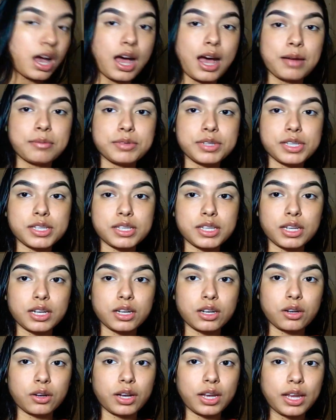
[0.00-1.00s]
I'm just
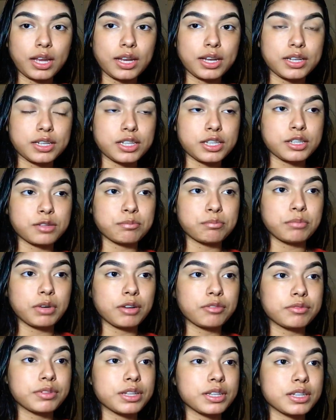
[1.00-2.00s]
gonna go ahead and just
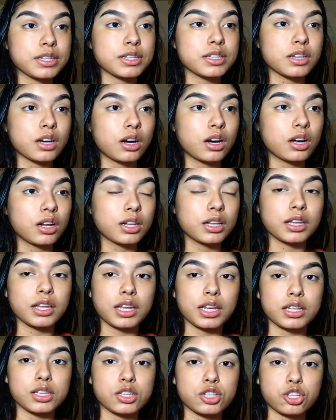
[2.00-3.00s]
buff this all
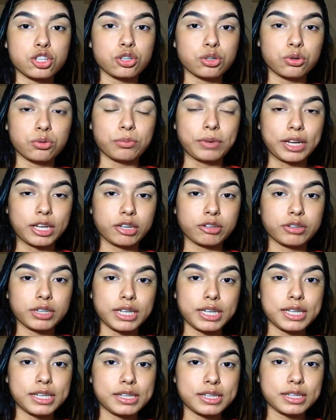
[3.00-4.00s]
into my
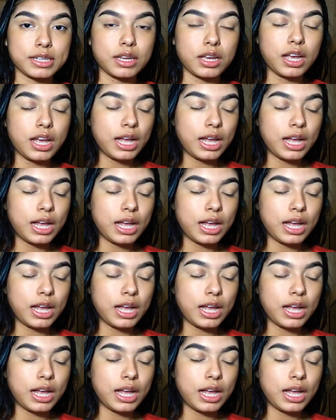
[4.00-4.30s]
crease